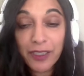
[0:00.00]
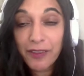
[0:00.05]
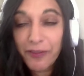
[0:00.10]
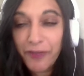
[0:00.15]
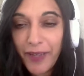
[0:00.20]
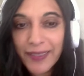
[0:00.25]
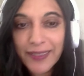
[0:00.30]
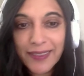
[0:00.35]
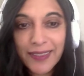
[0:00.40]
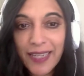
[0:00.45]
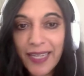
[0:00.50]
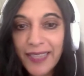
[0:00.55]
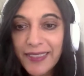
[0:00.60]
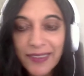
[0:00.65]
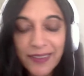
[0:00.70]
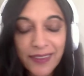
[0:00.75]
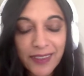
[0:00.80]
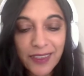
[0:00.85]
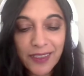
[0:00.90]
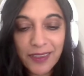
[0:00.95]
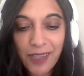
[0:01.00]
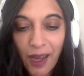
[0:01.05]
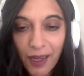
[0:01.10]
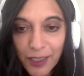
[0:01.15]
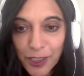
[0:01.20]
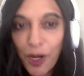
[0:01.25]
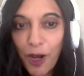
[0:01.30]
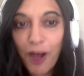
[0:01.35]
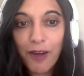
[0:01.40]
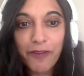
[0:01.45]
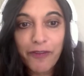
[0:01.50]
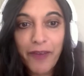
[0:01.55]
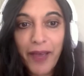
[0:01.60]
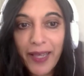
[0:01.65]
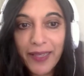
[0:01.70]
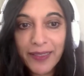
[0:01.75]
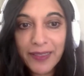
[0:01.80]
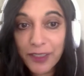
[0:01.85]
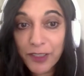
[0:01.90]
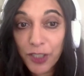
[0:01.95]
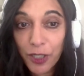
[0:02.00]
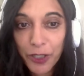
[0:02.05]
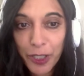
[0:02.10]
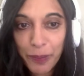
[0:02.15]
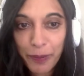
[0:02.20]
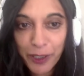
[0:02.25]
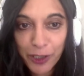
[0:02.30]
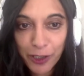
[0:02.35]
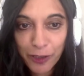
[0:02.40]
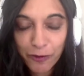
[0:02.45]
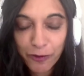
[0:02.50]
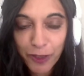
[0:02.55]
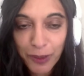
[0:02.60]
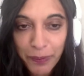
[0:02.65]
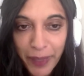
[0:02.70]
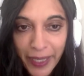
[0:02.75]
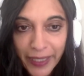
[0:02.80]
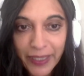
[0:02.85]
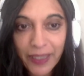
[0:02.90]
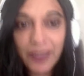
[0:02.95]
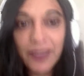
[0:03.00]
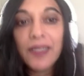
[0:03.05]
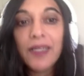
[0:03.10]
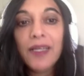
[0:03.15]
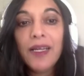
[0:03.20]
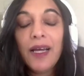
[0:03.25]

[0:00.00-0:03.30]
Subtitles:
confess that I didn't start off as a documentary filmmaker.